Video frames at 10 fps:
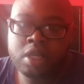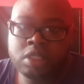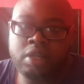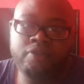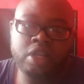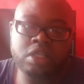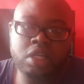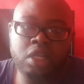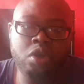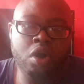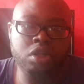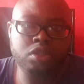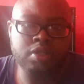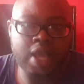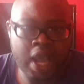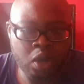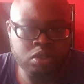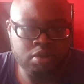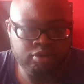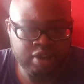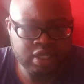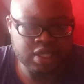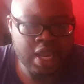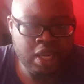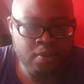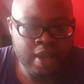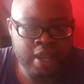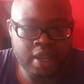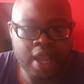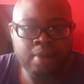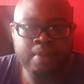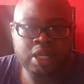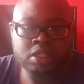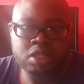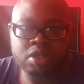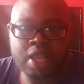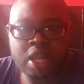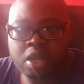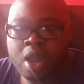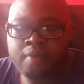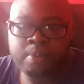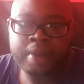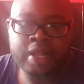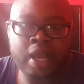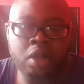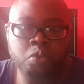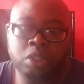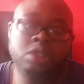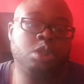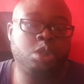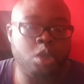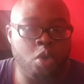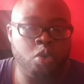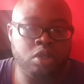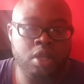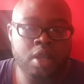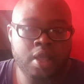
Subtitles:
She eventually got out of it anyway and managed to kind of calm the bear down, which showed